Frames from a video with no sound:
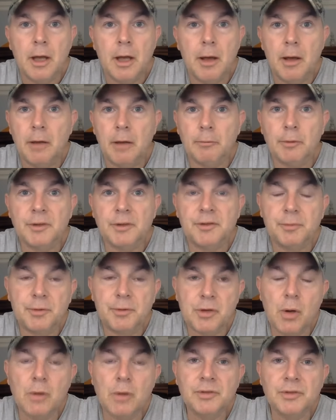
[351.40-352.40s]
Uh,
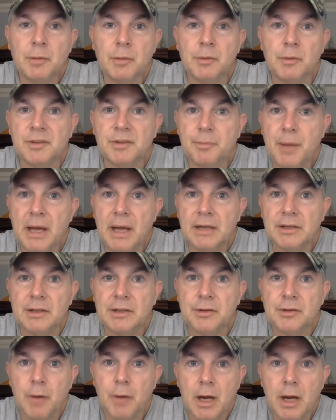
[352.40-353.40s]
show some respect
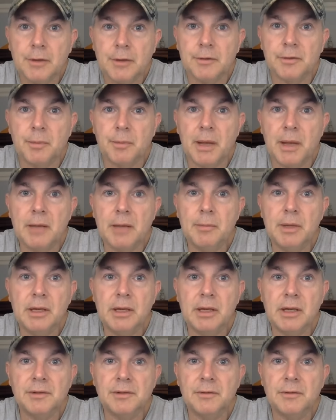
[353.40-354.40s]
to truckers, man,
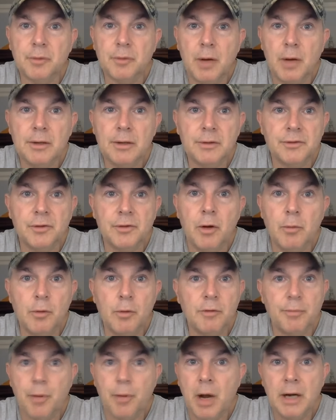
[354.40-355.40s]
because if truckers don't
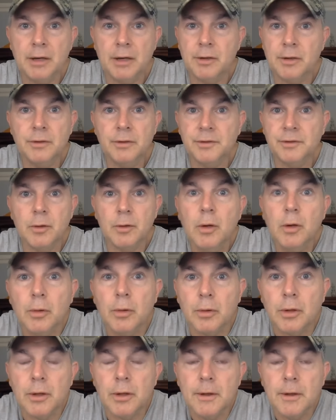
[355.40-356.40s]
move product, you're
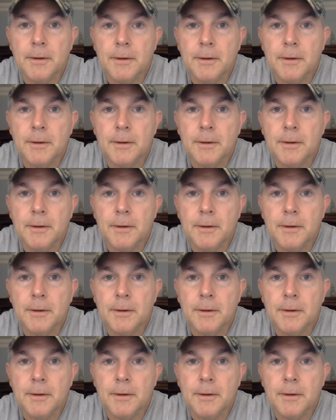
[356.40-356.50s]
screwed